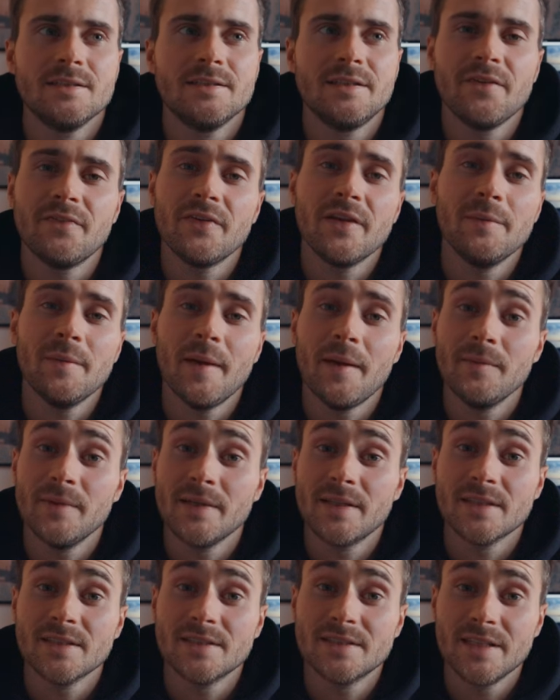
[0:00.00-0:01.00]
definitely made me
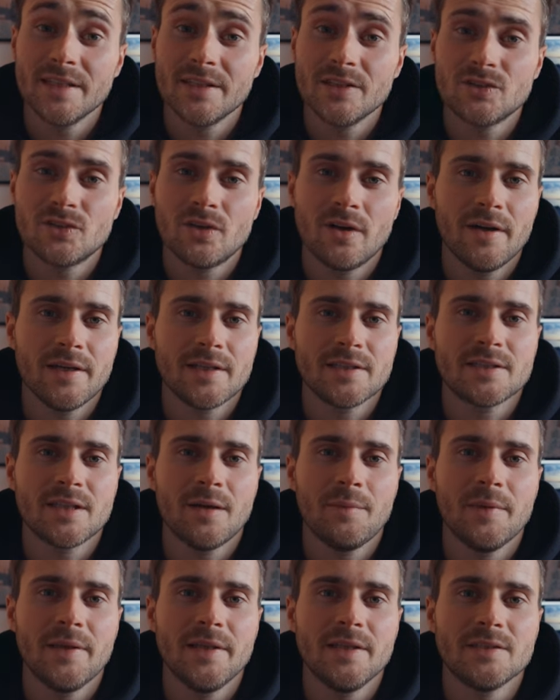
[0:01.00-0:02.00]
consider trying
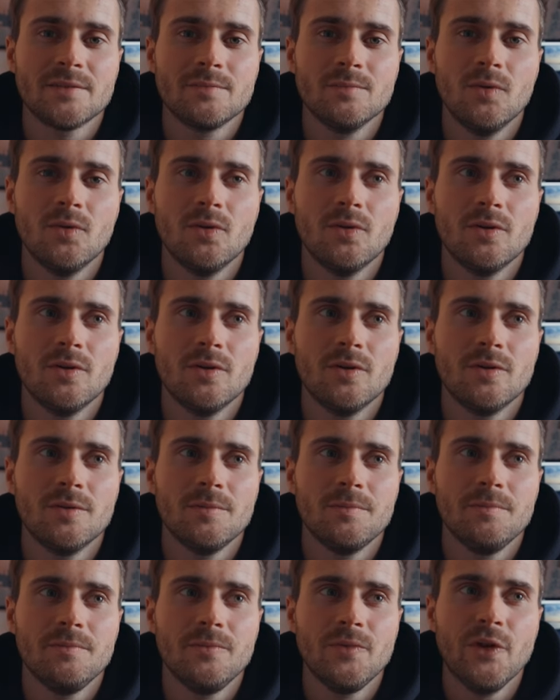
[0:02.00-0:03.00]
some of these more
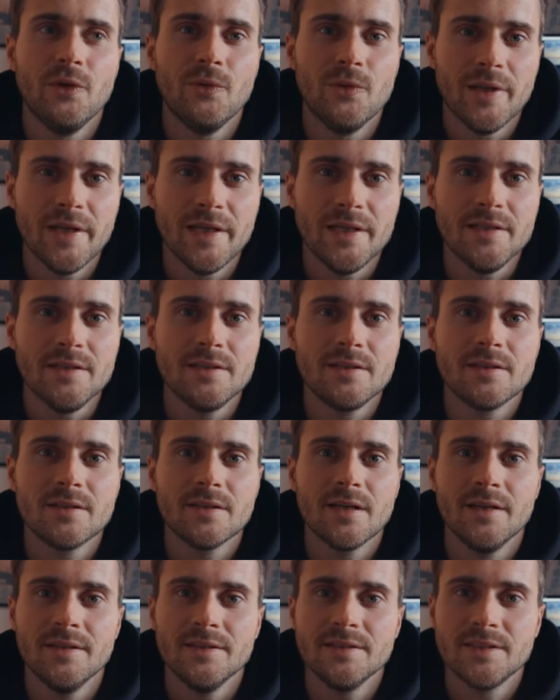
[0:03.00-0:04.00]

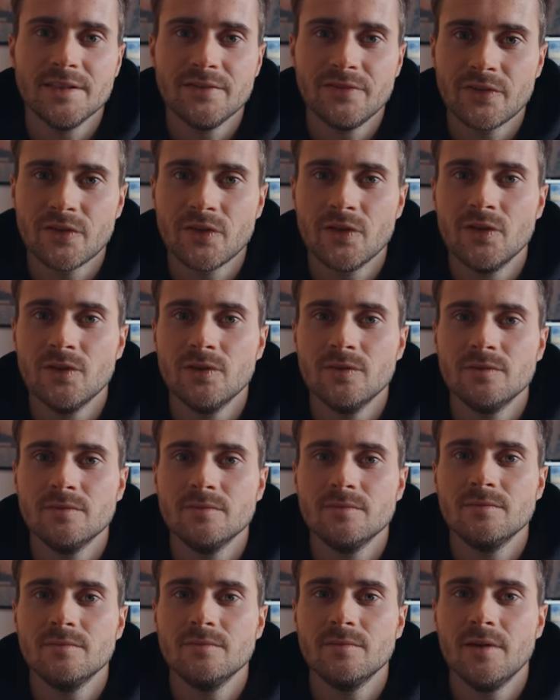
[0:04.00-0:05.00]
unique and difficult
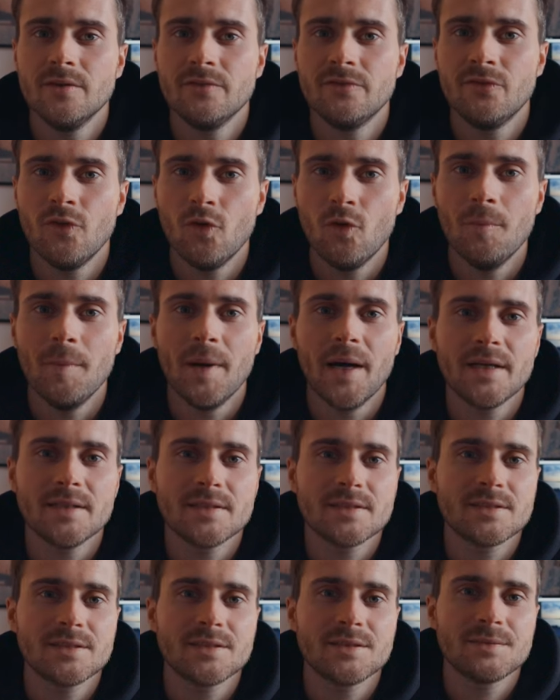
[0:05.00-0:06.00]

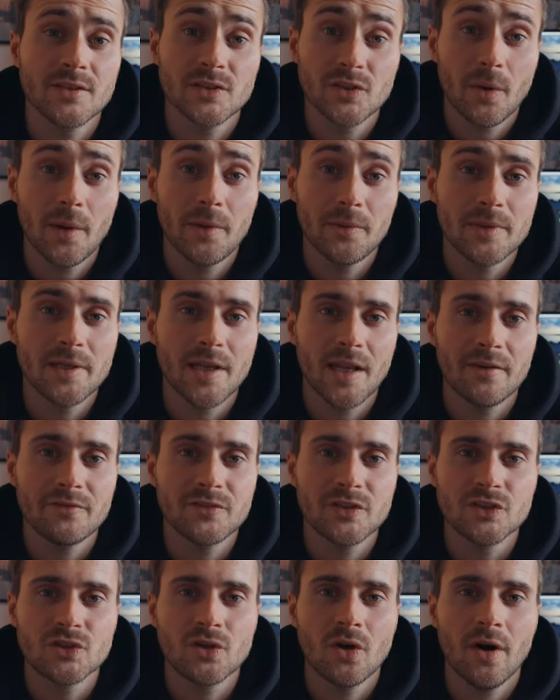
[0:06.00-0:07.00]
formats. And so I would love
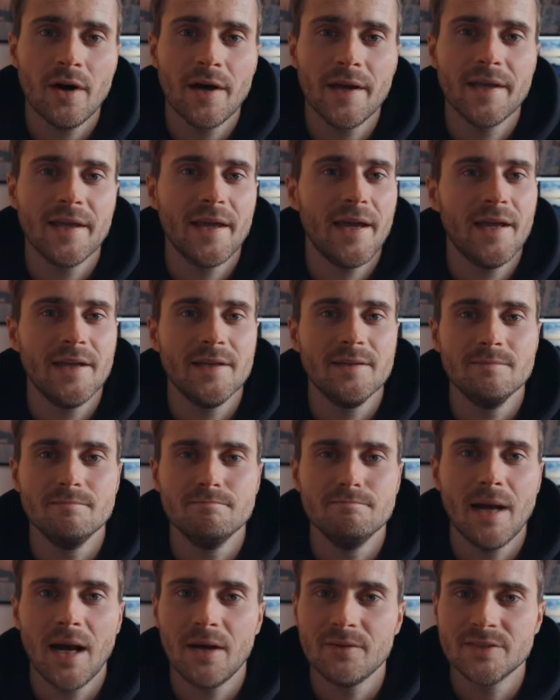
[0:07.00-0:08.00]
to try a
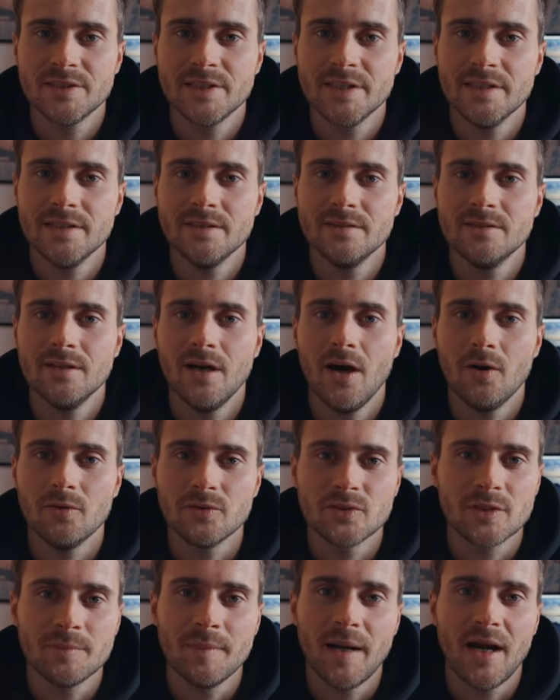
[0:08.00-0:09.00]
mountain
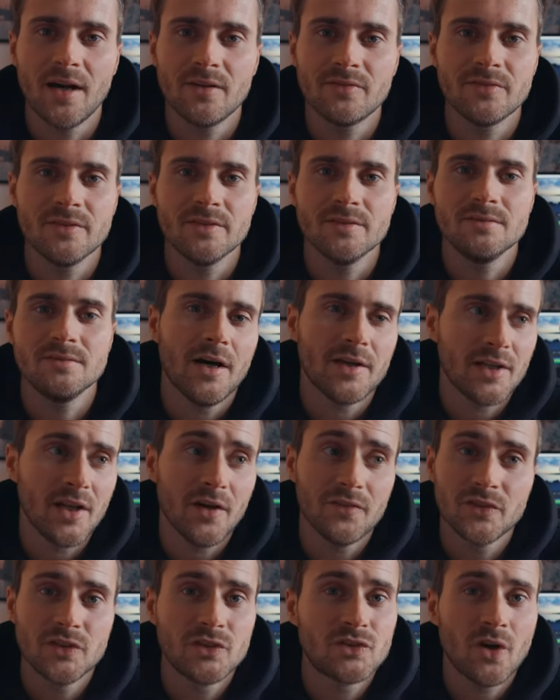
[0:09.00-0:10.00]
ultramarathon. I'd
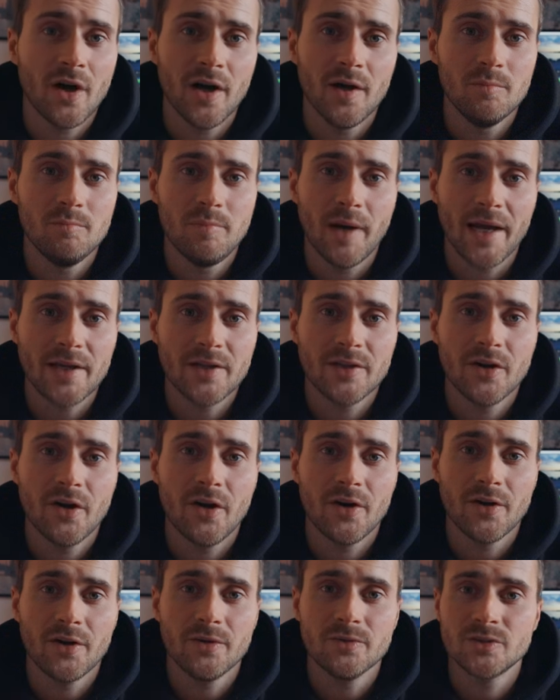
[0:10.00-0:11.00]
love to try a
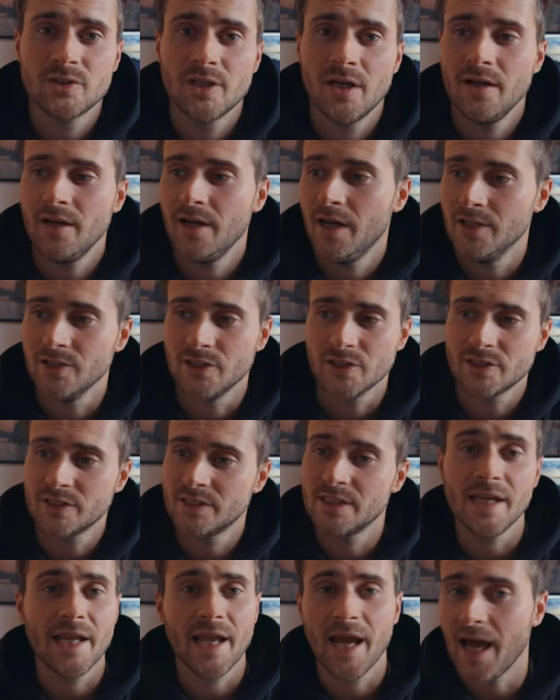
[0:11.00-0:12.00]
backyard ultra and just
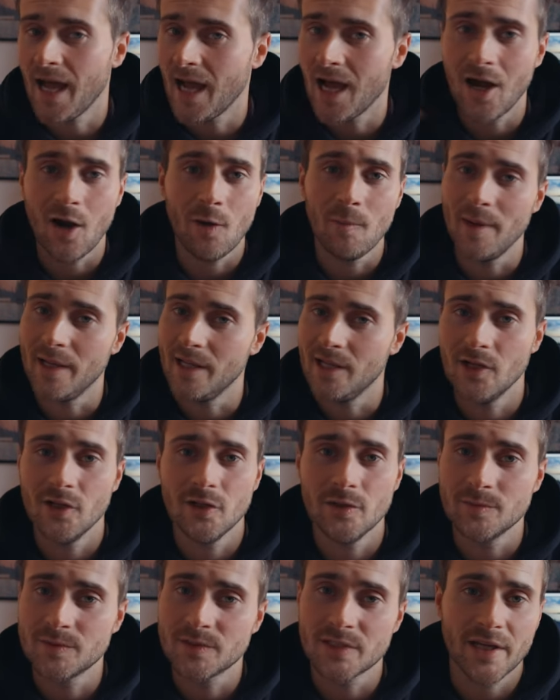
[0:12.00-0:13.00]
see how many
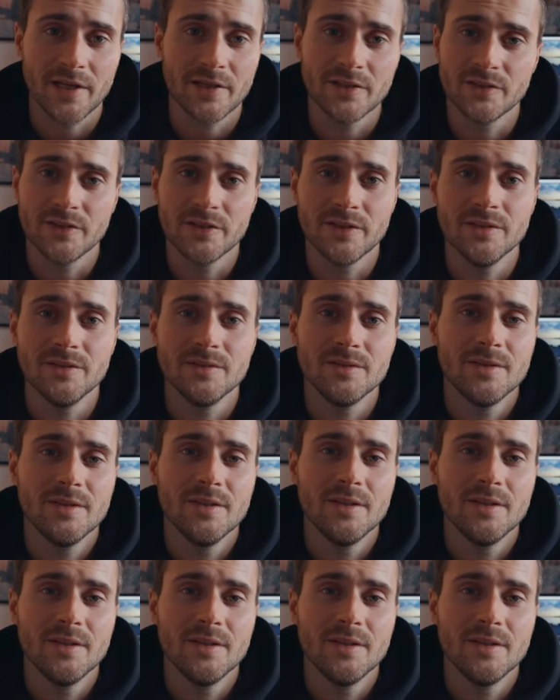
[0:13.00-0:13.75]
loops I can do.